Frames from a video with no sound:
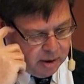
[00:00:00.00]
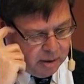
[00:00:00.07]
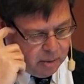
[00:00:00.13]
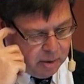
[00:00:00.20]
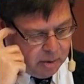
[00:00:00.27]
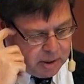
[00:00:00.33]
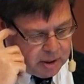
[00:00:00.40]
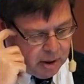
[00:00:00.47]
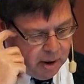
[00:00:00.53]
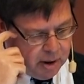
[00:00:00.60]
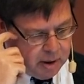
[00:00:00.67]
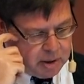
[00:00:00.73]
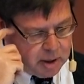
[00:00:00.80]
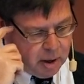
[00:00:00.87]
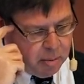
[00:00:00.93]
We started
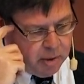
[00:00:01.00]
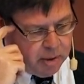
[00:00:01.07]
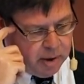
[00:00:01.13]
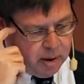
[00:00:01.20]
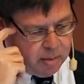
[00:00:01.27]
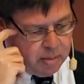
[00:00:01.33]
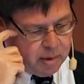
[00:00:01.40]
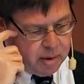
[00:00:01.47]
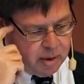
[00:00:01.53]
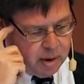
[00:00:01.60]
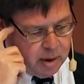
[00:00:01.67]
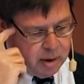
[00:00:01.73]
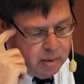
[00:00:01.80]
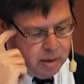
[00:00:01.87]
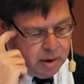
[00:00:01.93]
a sub-theme
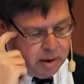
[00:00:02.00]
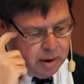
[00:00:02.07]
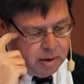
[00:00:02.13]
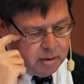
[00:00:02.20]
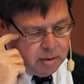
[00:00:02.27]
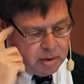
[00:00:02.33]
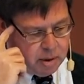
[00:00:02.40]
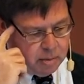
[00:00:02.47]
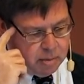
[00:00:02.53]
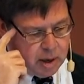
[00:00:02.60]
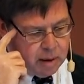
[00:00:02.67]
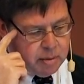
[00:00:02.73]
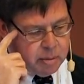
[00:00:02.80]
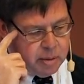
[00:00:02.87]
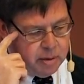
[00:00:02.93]
within some
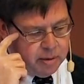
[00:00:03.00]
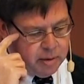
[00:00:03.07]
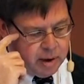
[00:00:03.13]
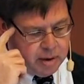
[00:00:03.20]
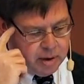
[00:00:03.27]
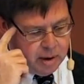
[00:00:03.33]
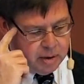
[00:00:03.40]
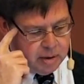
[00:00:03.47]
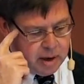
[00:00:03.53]
government funding